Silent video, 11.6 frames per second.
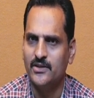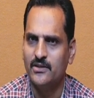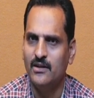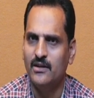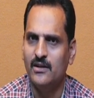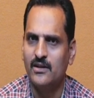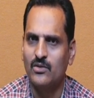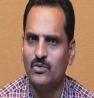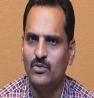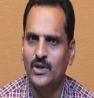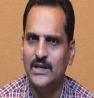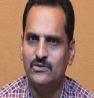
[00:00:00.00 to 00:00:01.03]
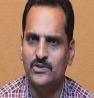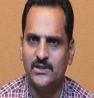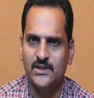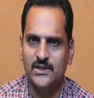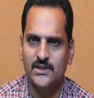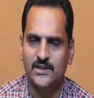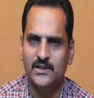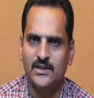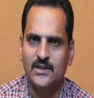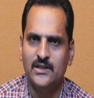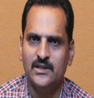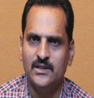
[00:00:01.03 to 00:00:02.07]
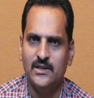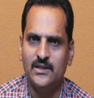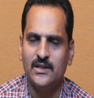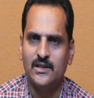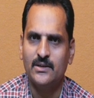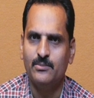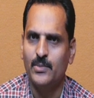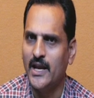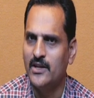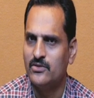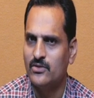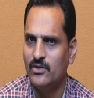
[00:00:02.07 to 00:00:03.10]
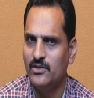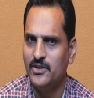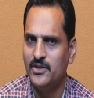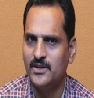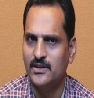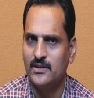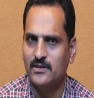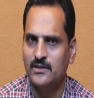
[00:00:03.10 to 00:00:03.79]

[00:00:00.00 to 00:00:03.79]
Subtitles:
or cooling water or brine solution.